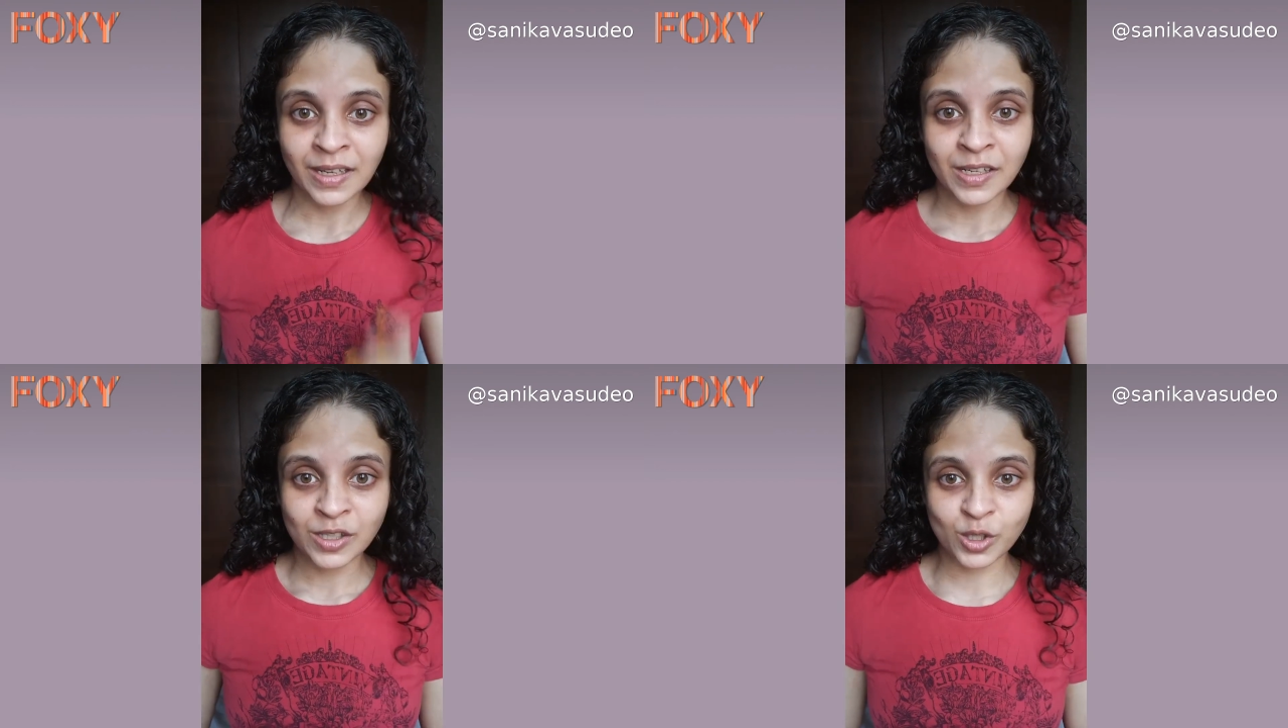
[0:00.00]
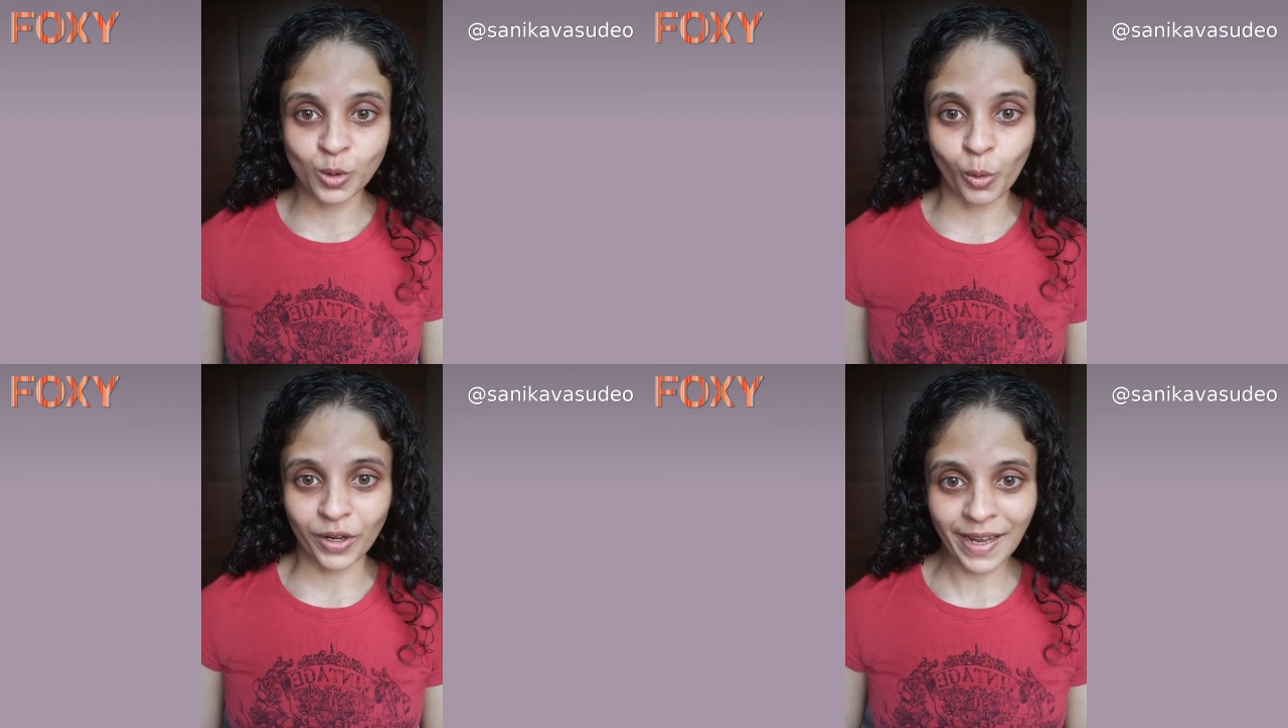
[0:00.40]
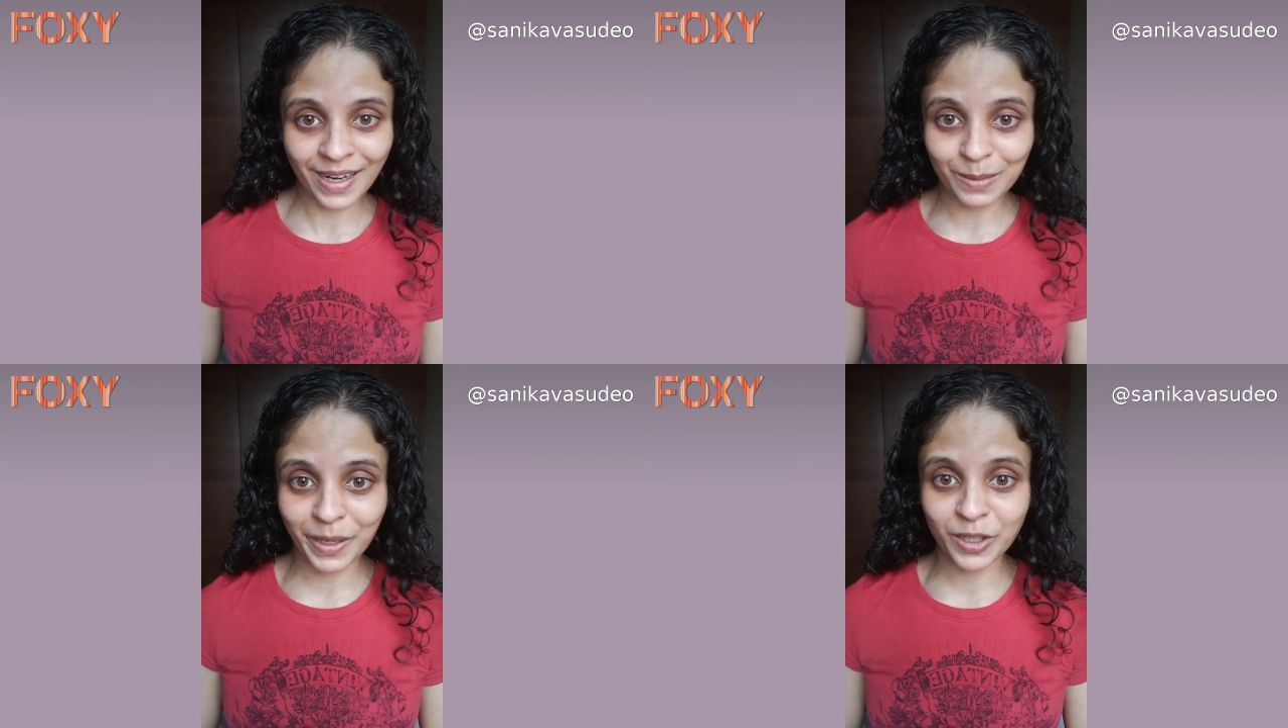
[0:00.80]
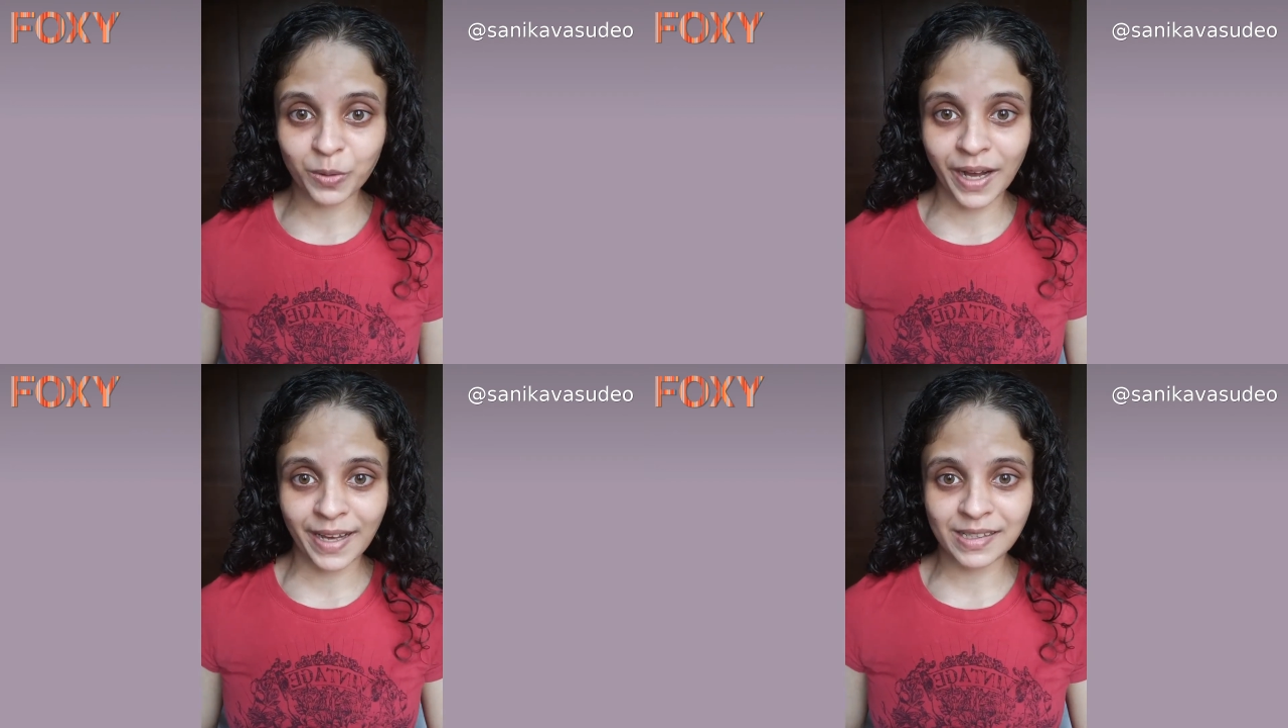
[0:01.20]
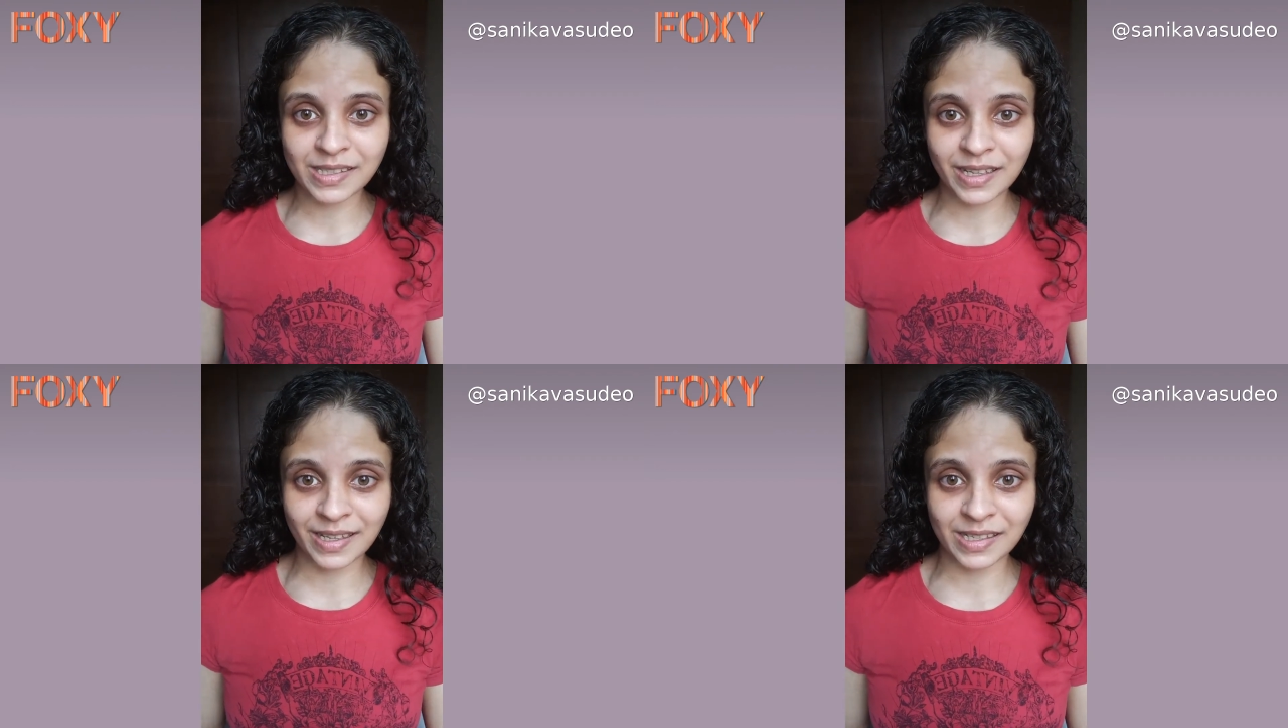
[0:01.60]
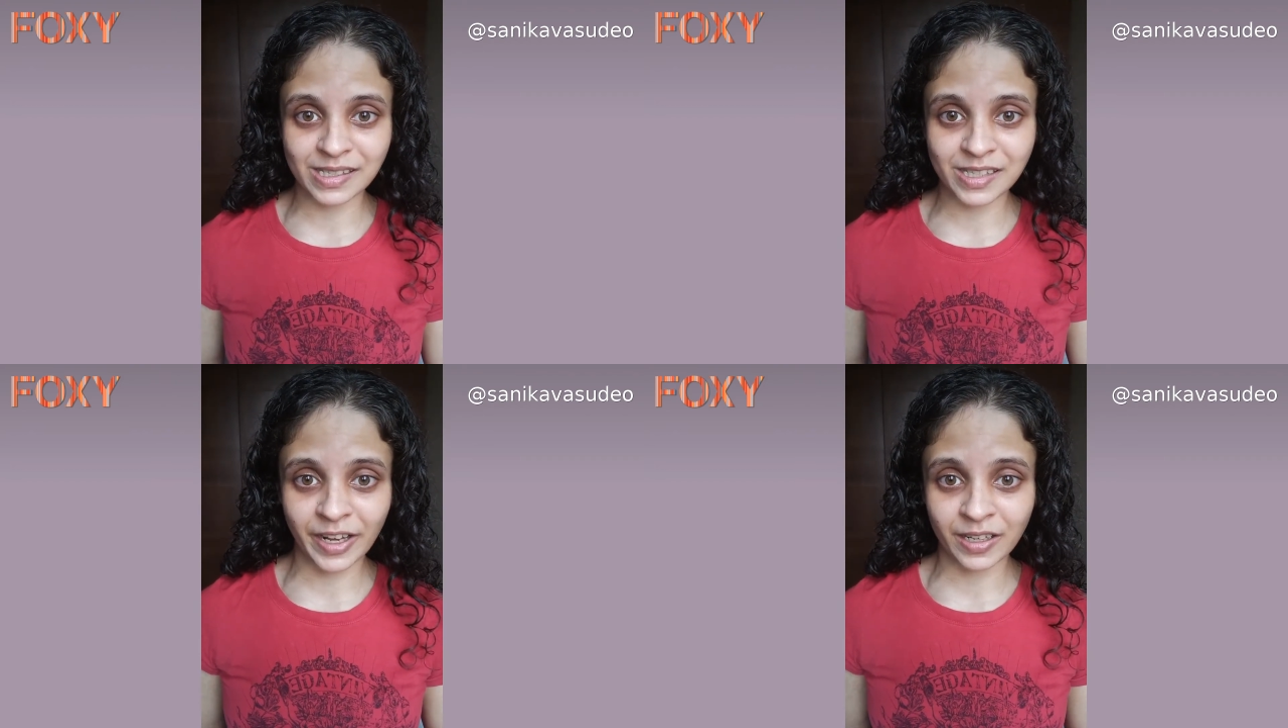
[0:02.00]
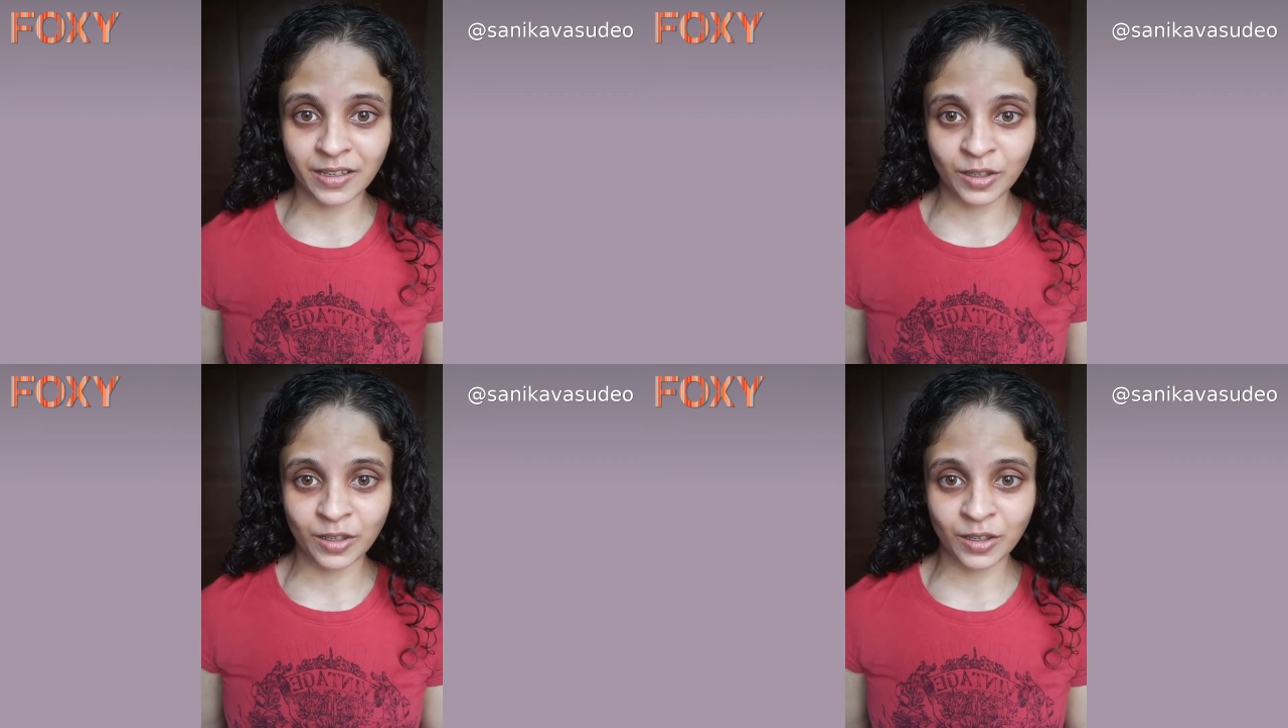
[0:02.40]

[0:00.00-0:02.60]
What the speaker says: So what I recommend you guys is that